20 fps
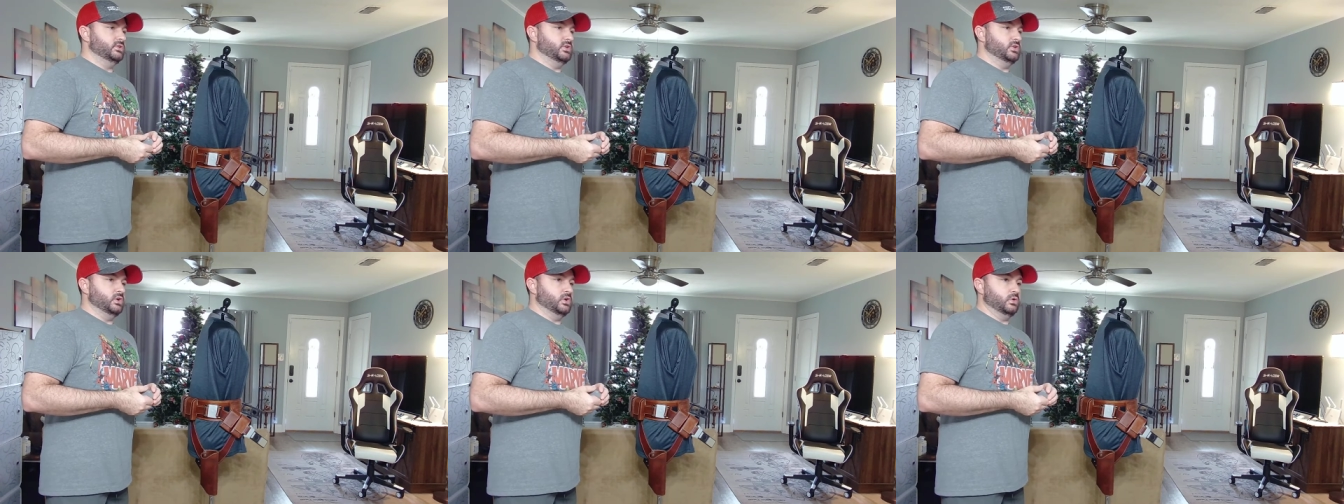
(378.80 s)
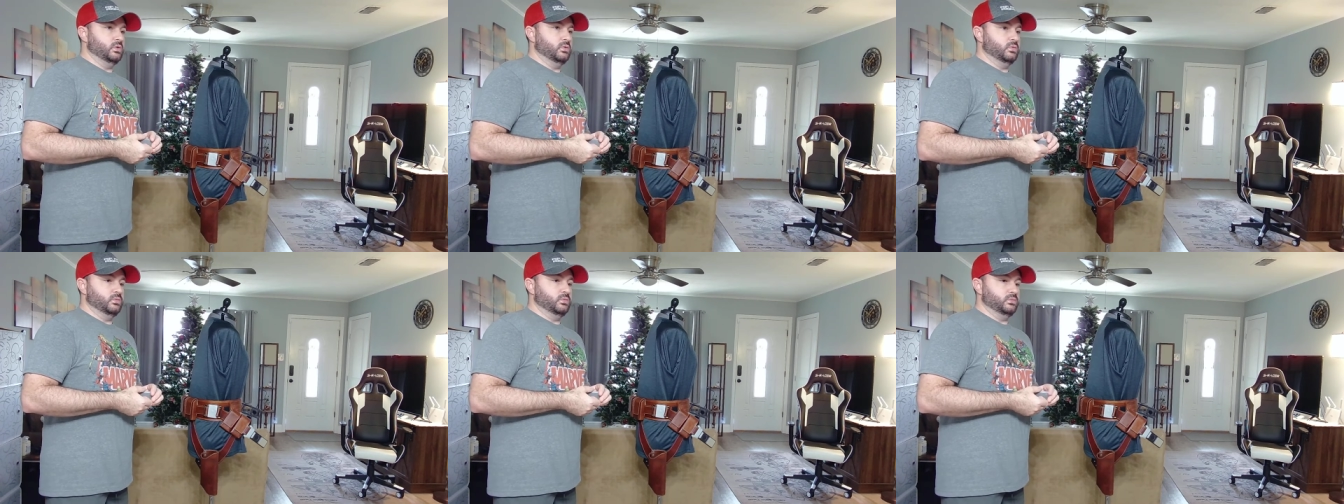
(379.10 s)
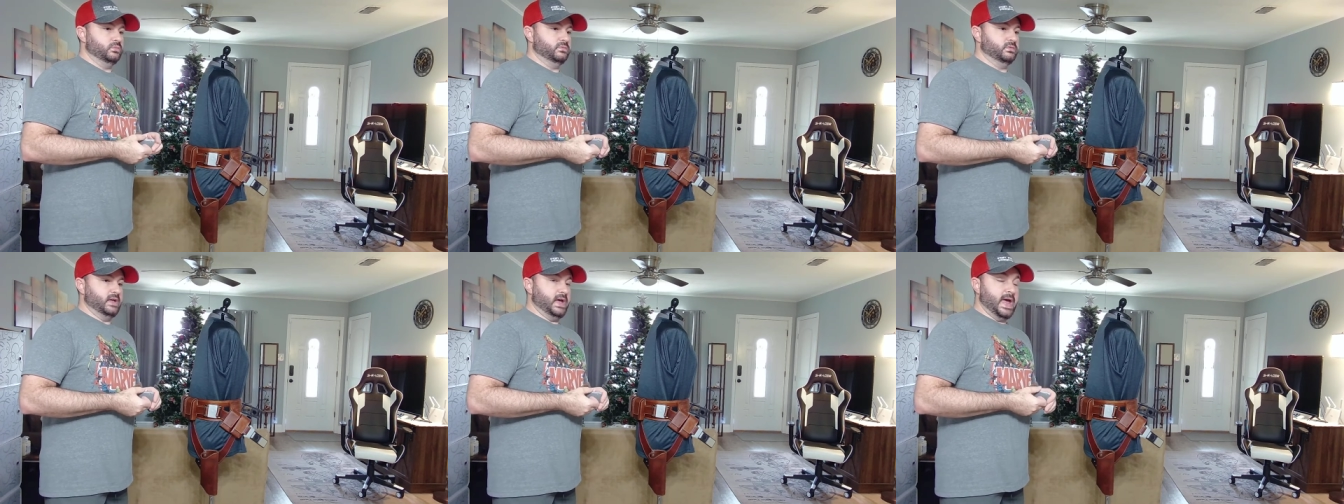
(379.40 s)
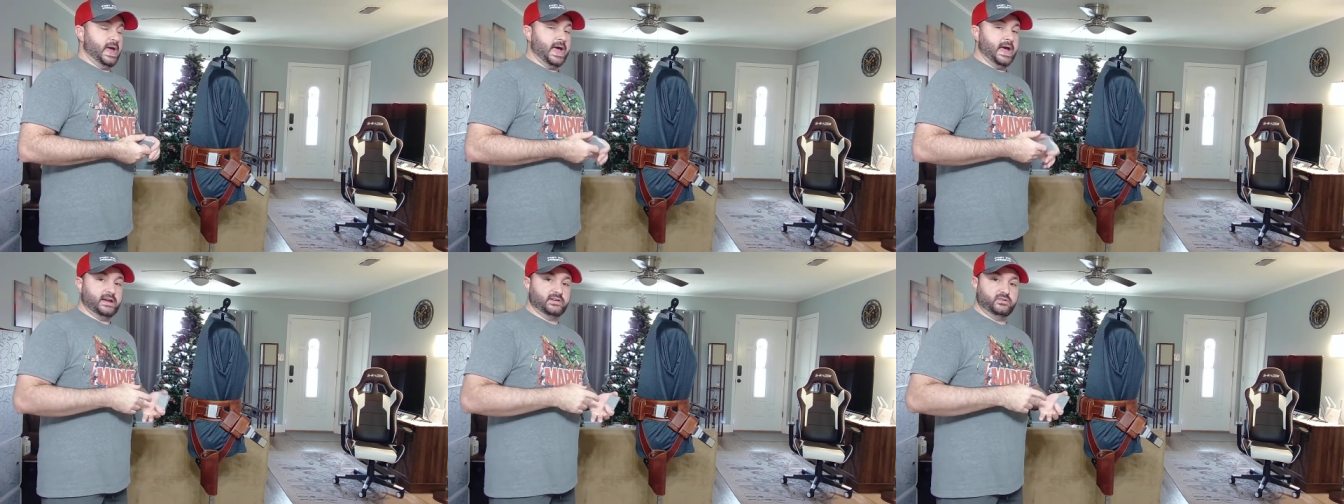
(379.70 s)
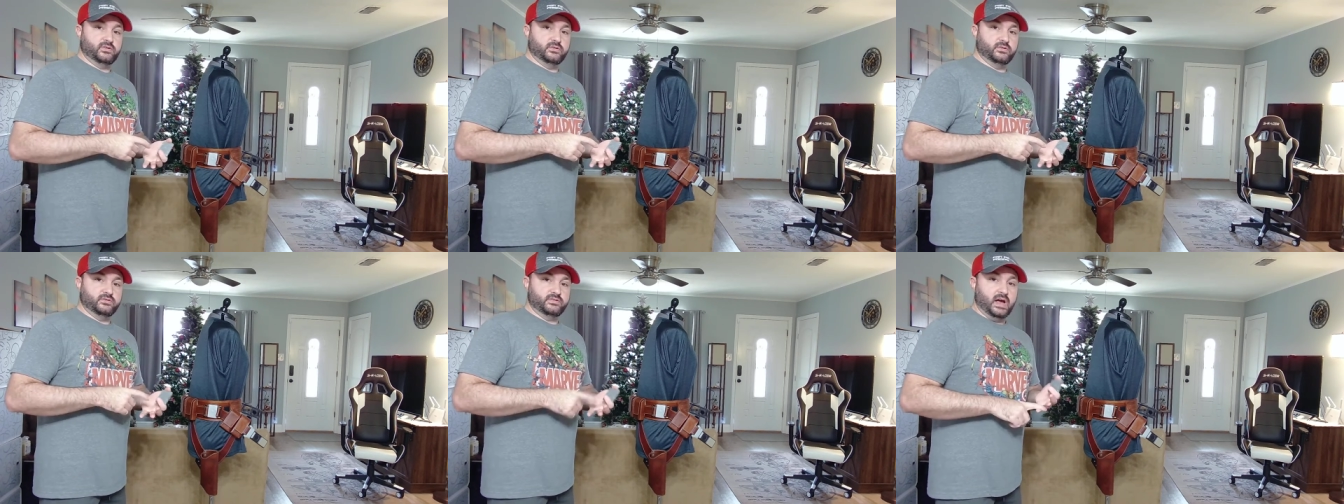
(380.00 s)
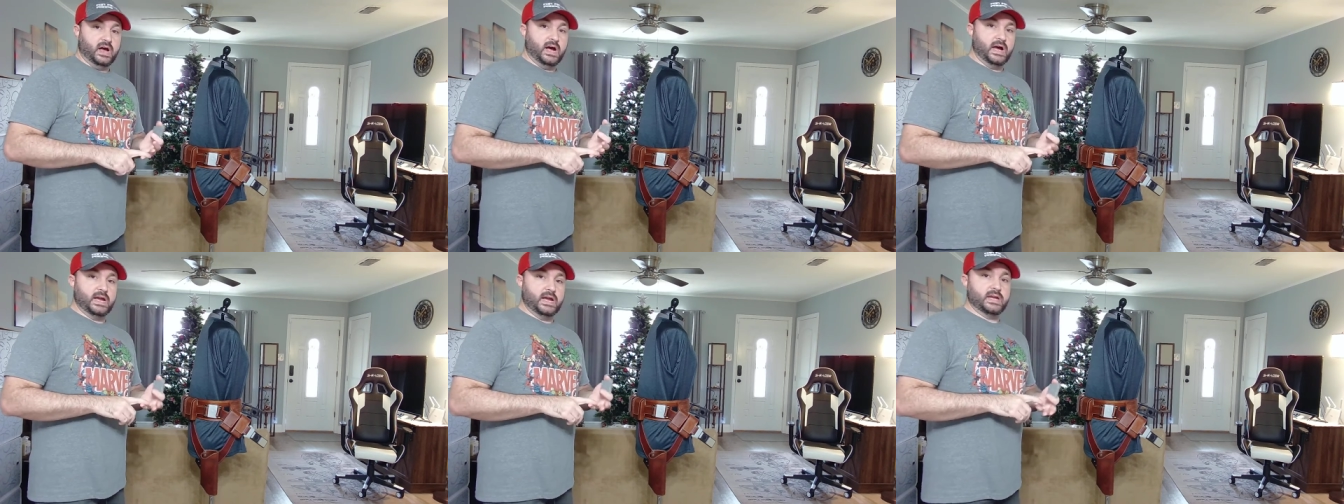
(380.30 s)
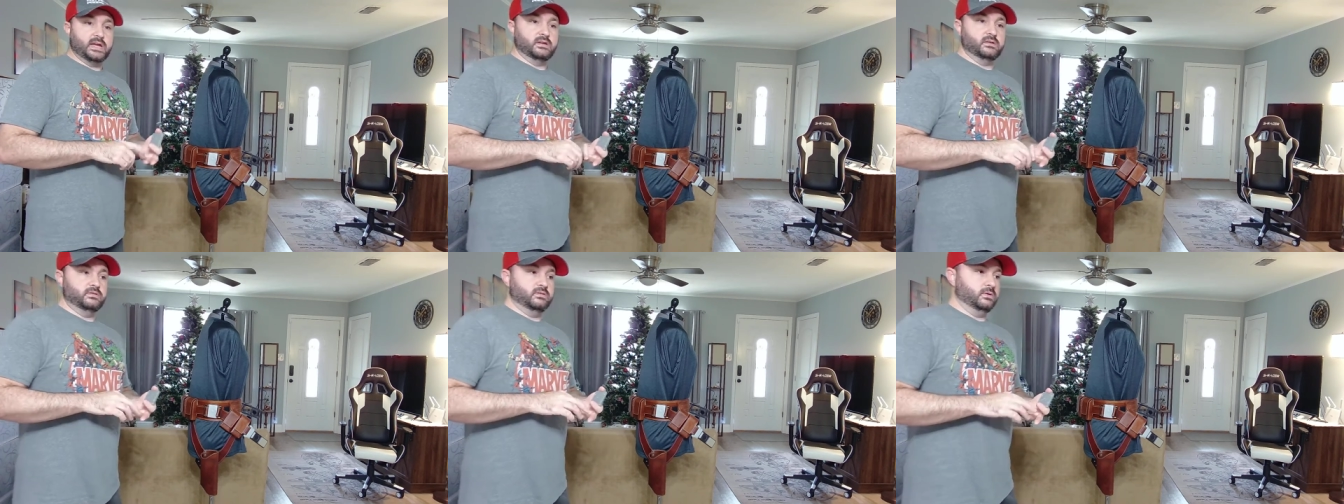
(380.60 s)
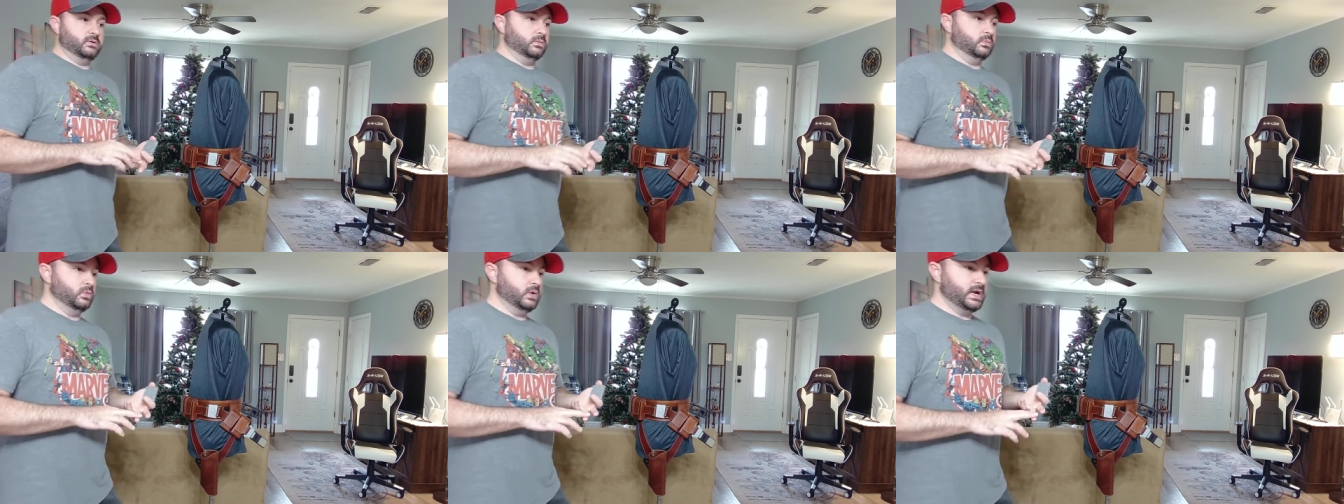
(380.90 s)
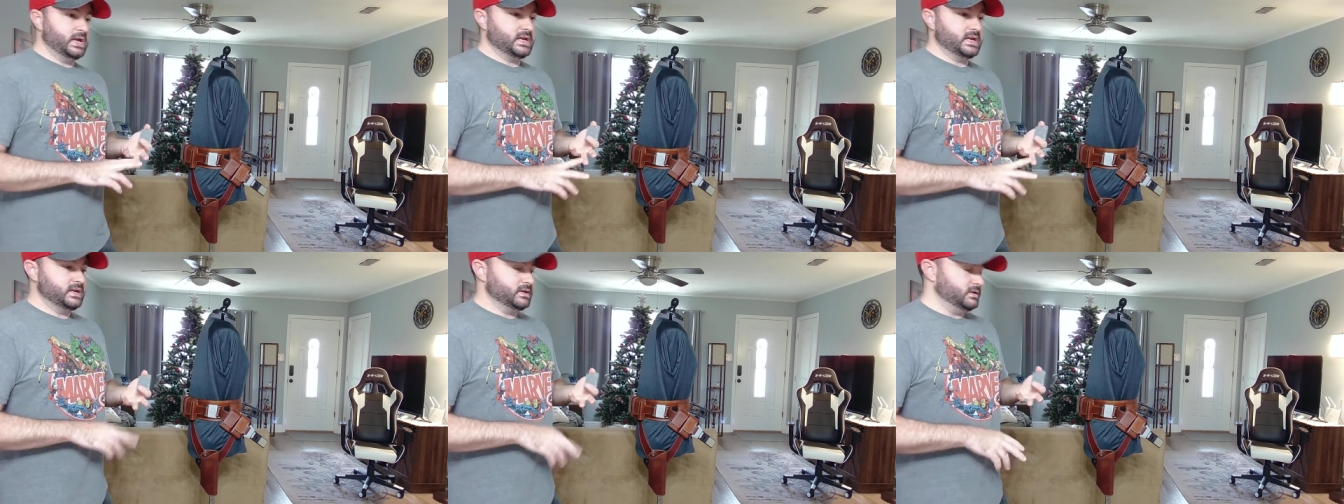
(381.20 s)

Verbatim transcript: know, the actor's height, their weight,